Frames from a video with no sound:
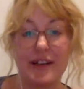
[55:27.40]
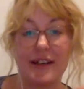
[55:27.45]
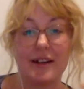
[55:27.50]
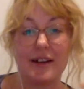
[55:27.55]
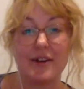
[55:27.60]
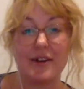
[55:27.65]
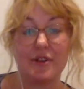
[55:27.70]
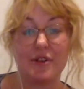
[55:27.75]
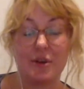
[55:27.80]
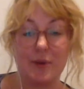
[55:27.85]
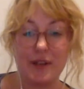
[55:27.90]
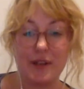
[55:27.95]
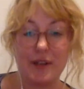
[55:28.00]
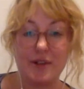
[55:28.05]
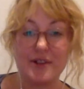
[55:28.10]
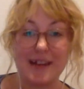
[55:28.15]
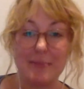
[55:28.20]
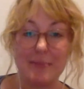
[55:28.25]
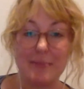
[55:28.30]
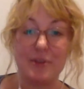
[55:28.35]
So when you
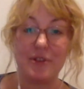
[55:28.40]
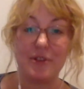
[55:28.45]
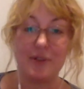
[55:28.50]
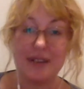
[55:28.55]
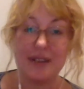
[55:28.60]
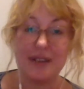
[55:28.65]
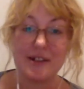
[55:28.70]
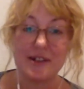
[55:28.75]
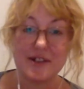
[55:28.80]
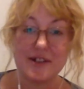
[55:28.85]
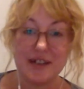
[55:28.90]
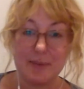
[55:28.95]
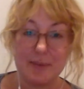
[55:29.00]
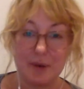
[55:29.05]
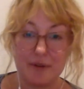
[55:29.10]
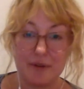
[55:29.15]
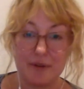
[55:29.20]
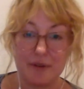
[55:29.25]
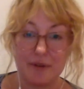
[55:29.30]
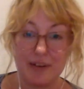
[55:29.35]
step into leadership of a
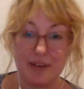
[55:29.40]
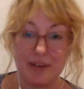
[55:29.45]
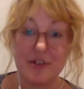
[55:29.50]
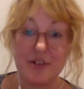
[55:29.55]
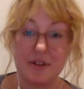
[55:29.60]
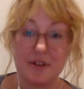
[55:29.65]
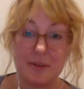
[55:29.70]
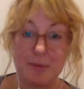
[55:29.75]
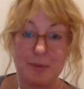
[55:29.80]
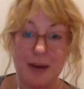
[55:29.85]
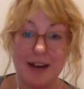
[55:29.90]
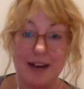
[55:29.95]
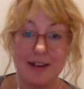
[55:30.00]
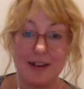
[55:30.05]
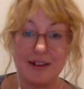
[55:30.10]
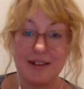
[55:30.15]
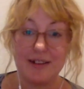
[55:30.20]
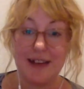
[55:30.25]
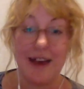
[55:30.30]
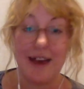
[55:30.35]
relational practice,
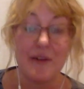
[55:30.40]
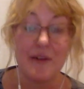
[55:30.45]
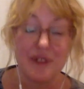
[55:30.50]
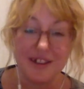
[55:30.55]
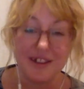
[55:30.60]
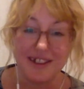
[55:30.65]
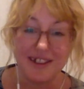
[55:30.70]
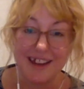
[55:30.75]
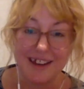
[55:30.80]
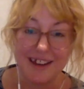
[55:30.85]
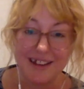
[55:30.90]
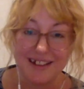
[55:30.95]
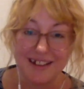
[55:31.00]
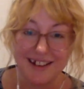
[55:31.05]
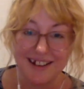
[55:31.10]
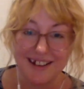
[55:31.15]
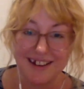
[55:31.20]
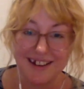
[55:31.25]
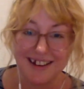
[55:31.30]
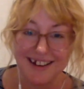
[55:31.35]
everything
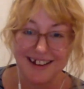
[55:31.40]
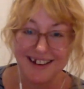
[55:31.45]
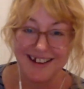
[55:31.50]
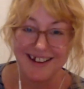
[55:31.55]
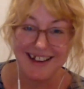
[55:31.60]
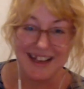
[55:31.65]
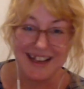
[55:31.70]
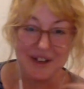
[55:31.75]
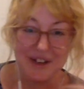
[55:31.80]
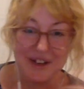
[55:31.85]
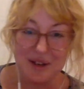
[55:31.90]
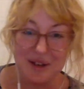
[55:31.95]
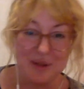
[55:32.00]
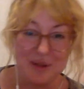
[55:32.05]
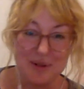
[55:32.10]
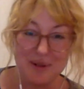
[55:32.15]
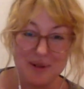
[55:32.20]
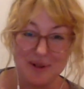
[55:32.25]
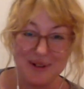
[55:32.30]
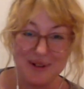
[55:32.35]
in
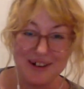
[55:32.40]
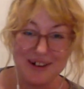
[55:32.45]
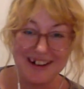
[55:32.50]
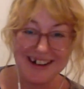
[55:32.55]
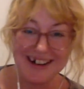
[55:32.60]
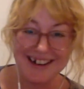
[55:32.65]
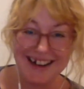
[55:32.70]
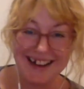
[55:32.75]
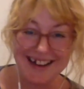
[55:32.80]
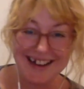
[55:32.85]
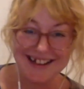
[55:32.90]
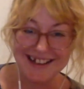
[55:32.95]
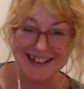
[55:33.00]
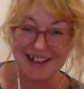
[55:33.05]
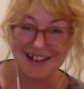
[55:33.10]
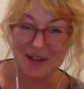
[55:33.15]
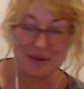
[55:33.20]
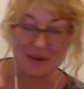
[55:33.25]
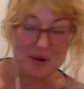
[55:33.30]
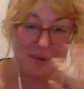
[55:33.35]
you that's in
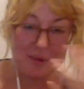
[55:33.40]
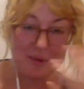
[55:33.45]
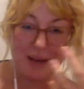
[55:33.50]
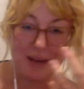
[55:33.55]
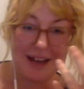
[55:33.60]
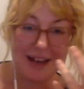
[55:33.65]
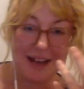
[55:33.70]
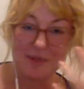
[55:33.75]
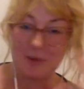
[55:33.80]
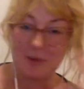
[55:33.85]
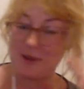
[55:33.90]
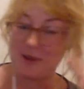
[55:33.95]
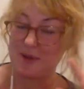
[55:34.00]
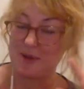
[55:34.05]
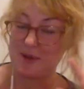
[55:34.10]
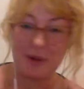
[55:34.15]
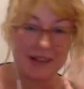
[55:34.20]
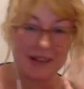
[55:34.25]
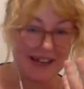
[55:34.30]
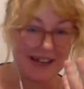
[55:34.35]
your own blind spots will
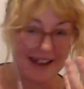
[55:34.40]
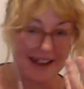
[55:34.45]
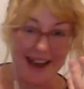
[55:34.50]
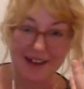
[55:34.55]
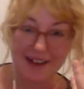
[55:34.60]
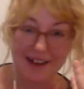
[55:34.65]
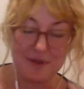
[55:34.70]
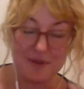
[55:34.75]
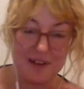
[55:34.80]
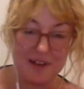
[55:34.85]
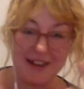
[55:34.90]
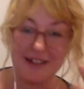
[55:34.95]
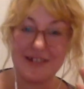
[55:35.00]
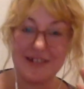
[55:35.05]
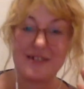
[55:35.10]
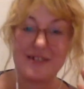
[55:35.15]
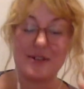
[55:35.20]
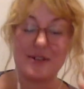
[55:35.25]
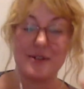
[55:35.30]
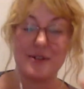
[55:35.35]
get activated.
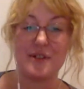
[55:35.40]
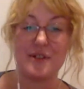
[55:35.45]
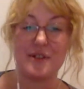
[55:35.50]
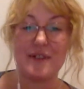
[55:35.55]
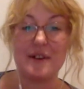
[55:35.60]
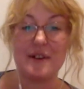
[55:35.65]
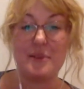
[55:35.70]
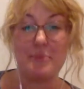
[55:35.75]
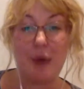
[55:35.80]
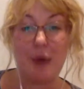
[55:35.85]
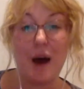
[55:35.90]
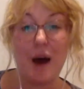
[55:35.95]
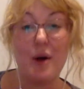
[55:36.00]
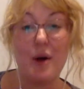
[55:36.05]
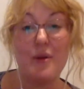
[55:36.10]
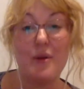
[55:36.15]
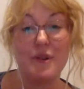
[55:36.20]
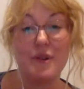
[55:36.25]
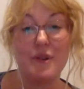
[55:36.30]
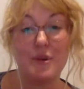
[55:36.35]
So it's a very
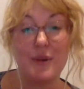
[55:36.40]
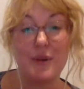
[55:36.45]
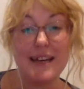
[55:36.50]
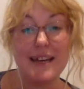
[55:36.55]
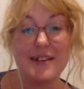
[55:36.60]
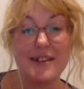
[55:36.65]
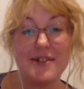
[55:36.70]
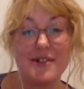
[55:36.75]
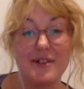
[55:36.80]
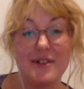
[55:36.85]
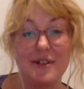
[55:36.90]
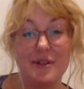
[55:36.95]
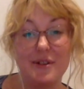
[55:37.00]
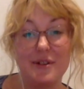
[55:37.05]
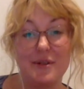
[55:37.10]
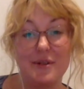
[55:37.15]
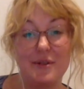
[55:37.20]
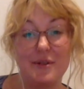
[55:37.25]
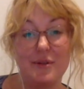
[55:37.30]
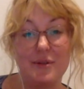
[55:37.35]
powerful way
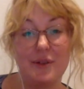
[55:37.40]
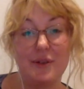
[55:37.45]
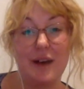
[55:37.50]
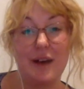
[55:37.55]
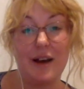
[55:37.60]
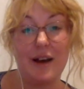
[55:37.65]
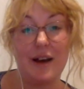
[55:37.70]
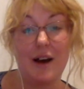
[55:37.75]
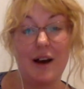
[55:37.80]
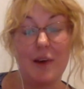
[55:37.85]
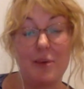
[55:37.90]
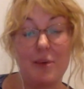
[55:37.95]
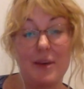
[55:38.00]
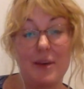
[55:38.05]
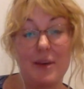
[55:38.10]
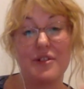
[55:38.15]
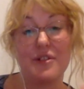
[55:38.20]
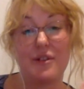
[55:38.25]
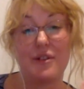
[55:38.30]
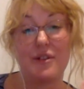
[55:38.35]
to upgrade
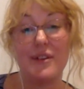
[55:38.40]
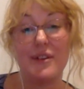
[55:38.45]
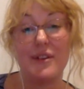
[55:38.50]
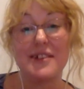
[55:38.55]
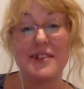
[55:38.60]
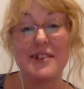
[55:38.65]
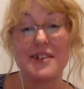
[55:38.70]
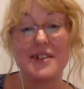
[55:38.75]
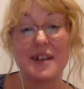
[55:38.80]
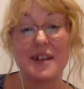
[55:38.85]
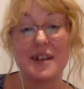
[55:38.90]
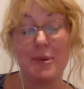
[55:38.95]
your own leadership,